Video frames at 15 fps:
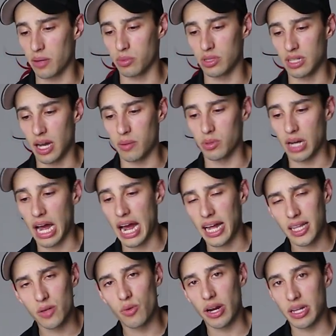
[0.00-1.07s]
would
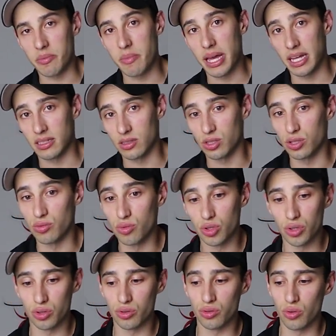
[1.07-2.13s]
highly recommend you
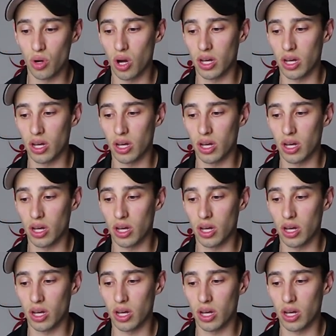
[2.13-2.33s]
do